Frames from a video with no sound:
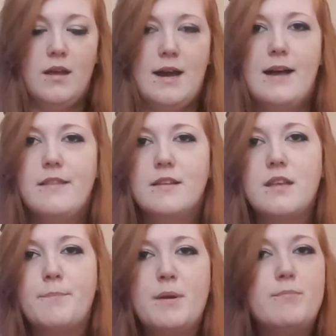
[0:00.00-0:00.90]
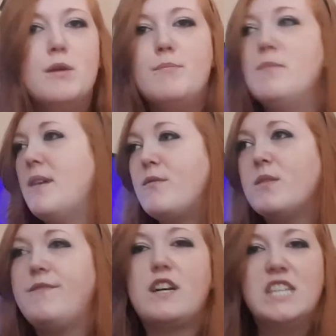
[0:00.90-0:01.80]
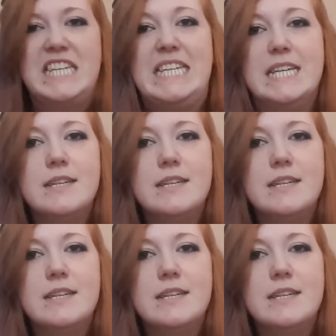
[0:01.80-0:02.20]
And then it's like, boom, boom, boom, everyone's fucking dead.